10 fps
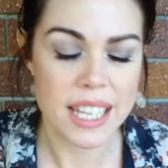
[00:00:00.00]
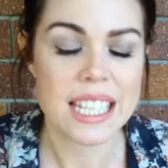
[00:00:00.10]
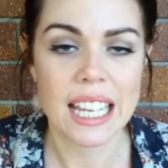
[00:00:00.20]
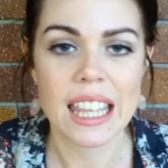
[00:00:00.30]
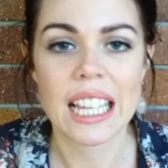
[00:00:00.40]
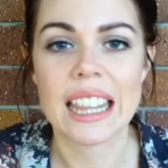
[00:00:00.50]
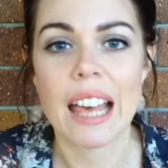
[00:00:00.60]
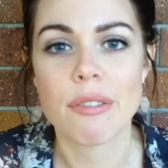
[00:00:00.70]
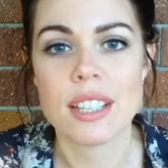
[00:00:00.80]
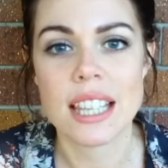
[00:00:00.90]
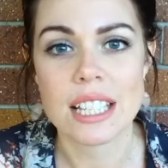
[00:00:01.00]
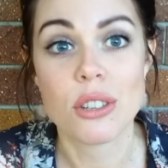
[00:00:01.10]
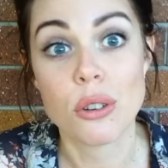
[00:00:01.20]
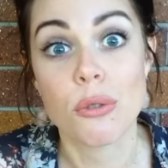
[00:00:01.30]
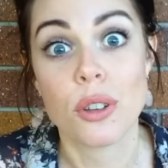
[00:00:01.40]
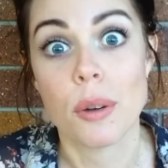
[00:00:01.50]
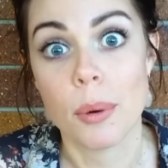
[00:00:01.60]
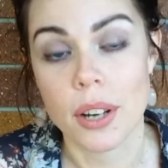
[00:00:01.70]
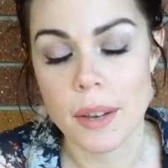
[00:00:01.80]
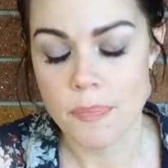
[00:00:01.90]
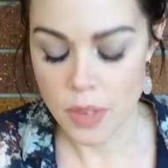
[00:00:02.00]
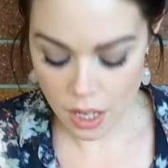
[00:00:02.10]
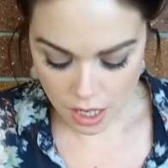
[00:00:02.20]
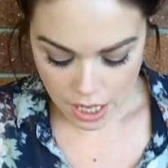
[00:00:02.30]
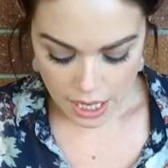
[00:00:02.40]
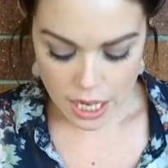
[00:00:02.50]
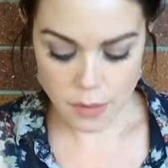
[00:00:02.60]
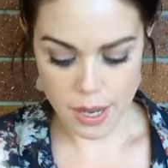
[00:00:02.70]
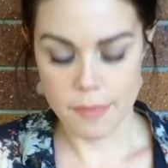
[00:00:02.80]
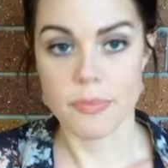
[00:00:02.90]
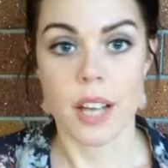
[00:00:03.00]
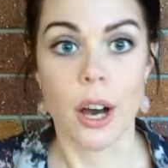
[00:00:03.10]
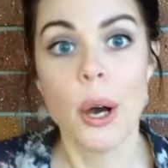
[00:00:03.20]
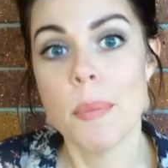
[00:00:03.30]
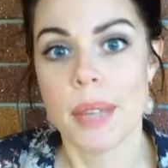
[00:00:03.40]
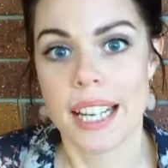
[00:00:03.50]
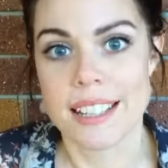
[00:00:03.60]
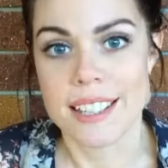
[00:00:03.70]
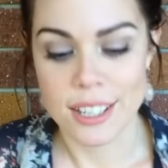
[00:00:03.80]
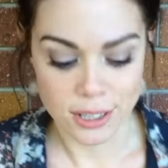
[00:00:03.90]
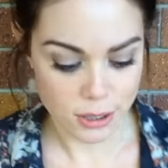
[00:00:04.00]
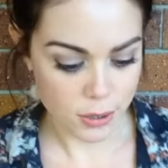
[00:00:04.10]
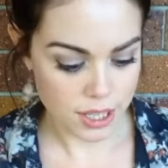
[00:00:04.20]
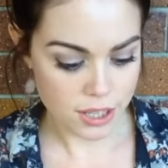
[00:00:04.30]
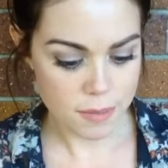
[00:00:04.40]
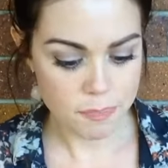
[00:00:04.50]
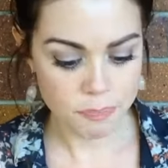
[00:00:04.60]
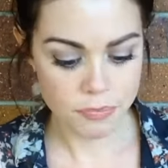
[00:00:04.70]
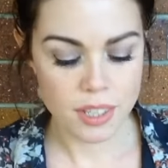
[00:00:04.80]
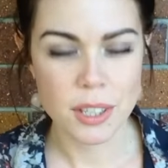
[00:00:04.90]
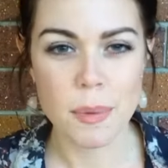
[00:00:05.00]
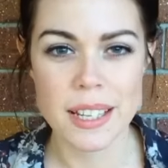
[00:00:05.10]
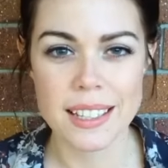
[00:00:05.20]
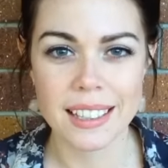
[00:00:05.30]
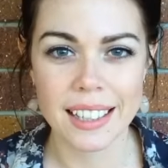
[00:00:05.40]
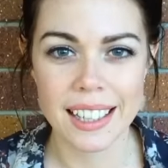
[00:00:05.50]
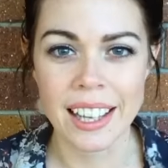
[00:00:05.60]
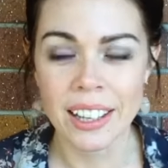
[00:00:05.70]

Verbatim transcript: there's nothing left that's good for your body. Anyway, I hope that answers your question. So basically,